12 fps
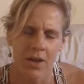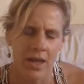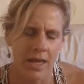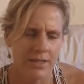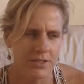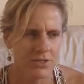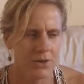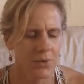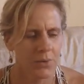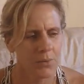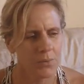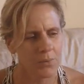And
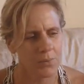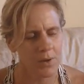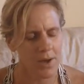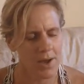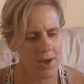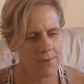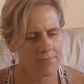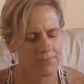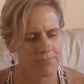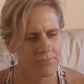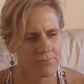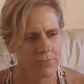so
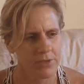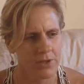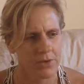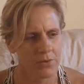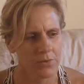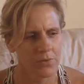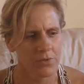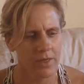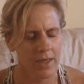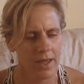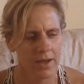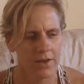
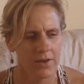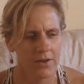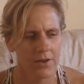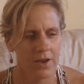then